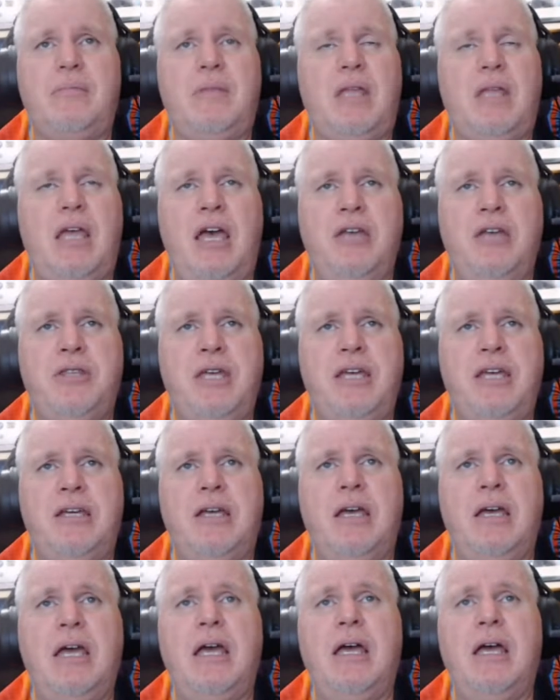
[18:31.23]
I
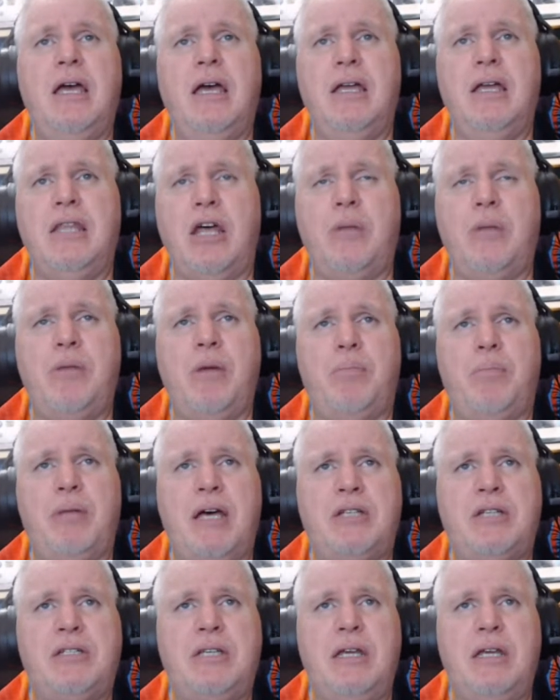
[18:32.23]
think that'll be a
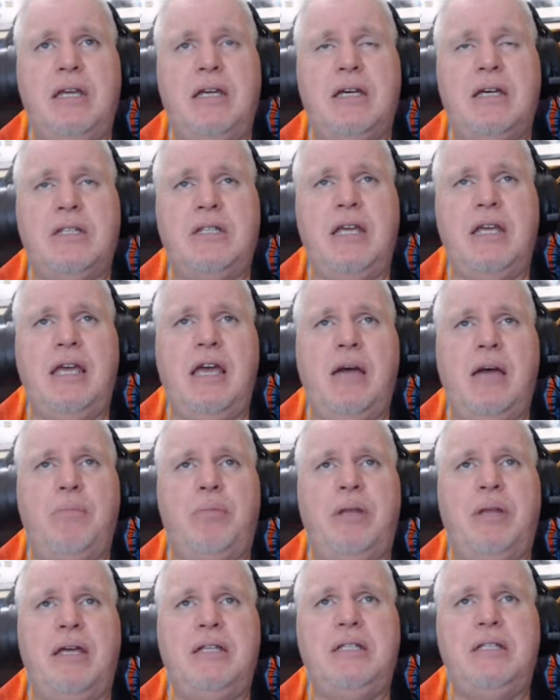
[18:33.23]
blessing, because he can
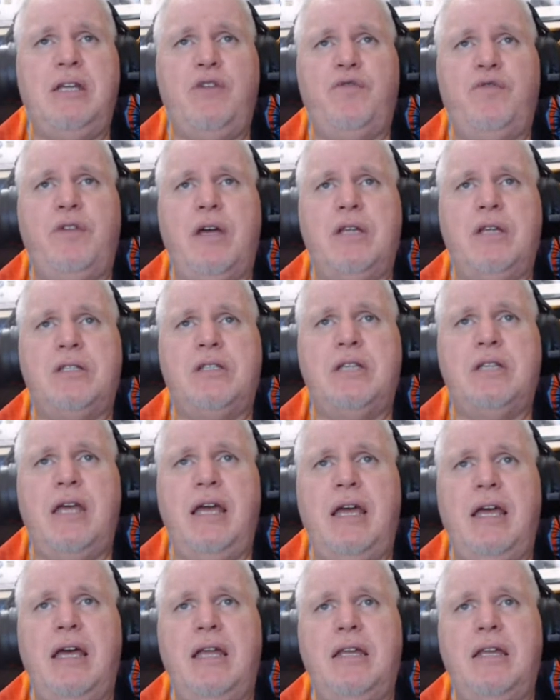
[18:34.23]
play defense,
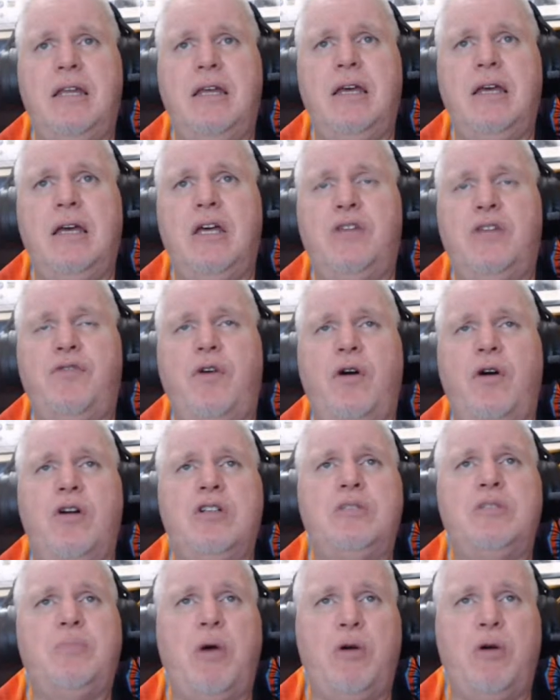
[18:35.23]
and as far
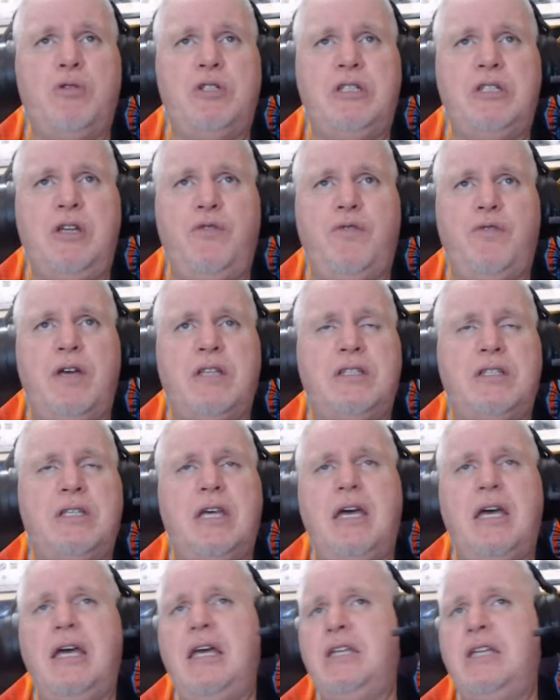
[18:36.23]
as post defense,
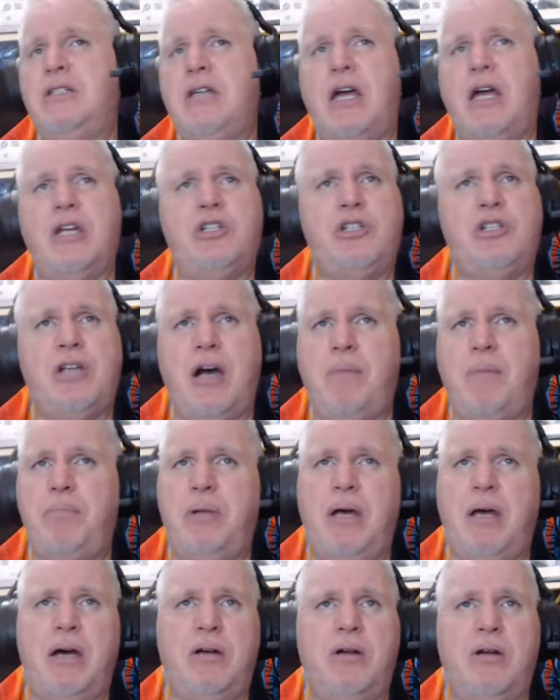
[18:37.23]
he's not a shot
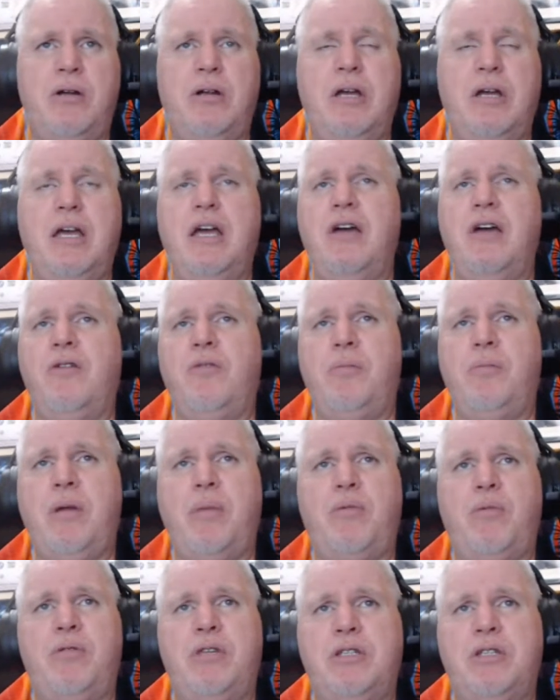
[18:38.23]
blocker.
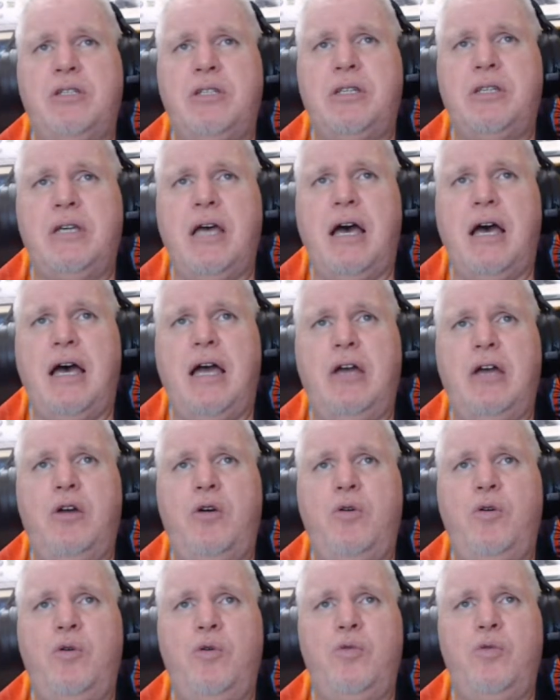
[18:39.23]
Remember, this is a guy
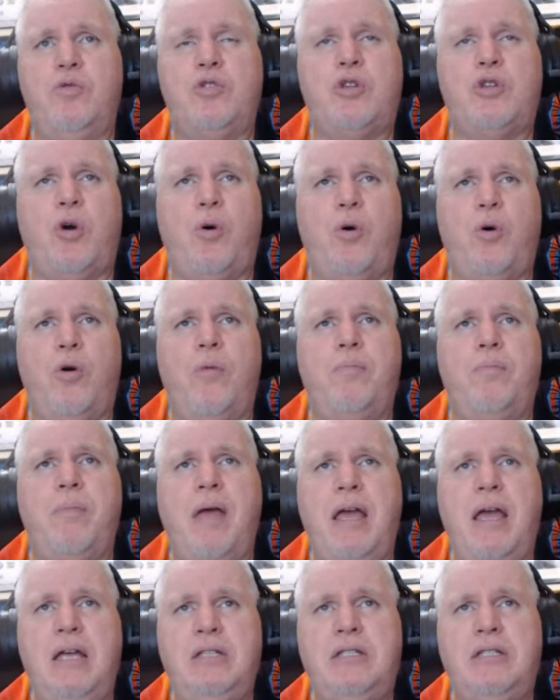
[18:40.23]
who tore
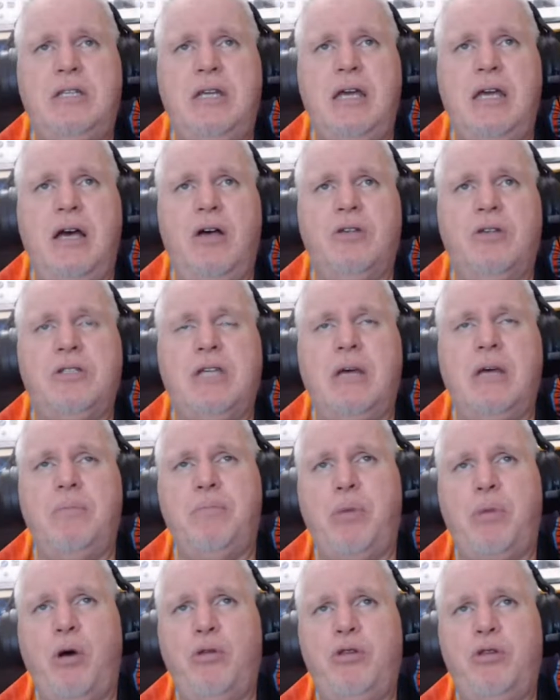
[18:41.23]
ACLs in
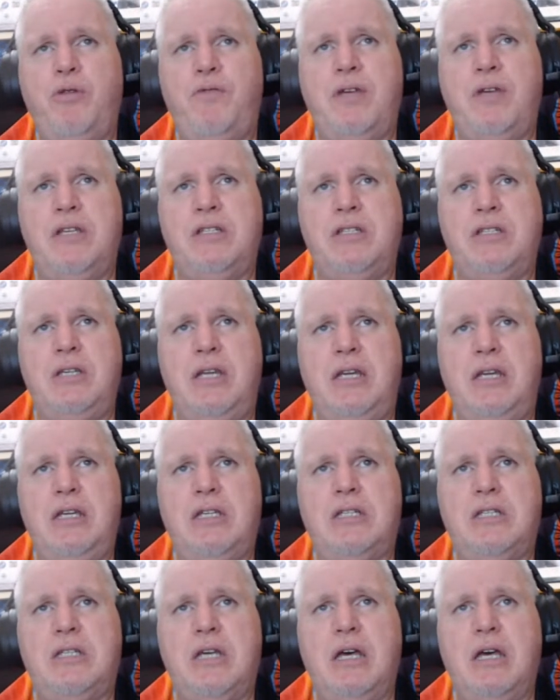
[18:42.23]
both of his knees